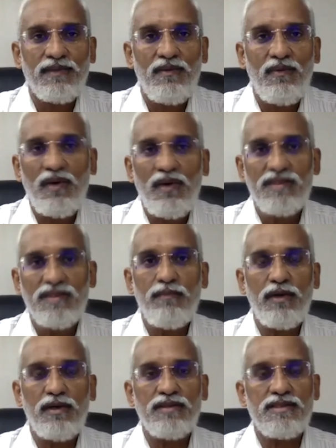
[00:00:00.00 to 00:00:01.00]
what is
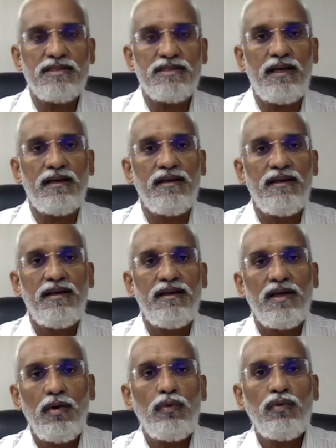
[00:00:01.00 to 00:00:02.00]
important is that
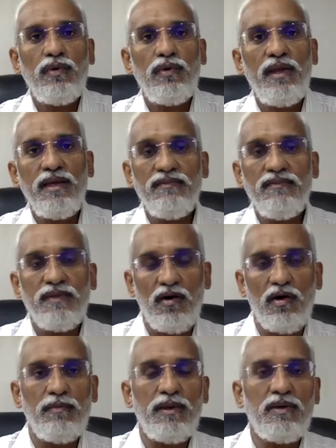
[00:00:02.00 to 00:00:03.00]
now today, if the
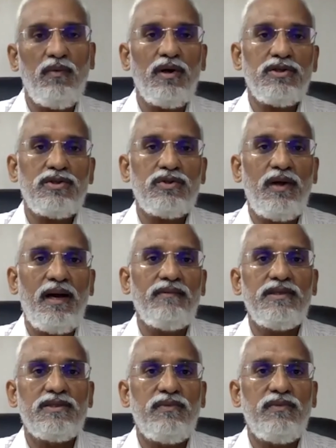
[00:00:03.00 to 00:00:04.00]
government wants to
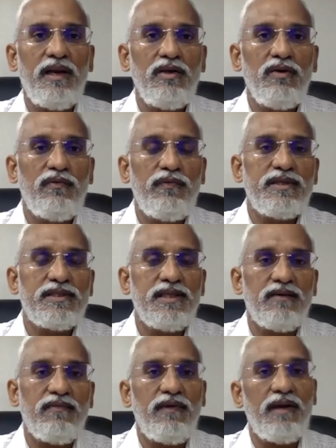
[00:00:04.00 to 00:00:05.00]
have this value fixed
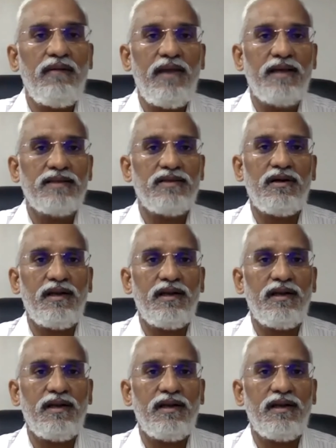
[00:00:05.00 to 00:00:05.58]
at 5 lakhs or